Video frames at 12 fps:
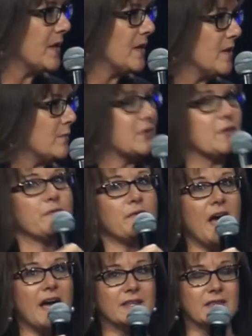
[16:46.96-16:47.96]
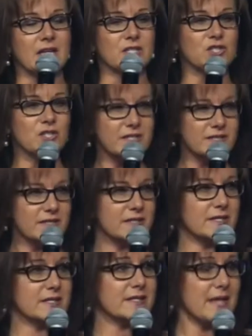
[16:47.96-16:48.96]
But the fact that Jesus
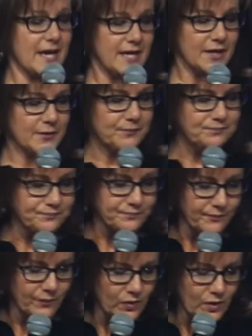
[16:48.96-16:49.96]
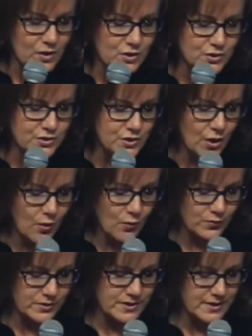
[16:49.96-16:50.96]
is saying,
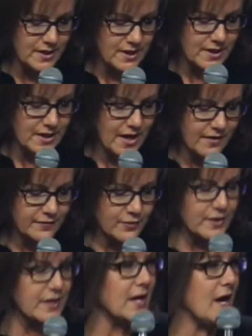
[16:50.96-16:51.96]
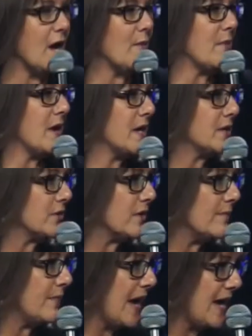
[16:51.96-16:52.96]
don't cover it up under a
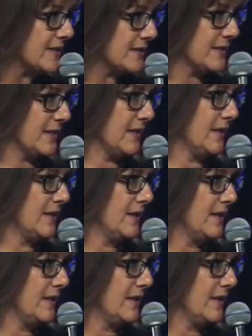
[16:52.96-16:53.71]
basket.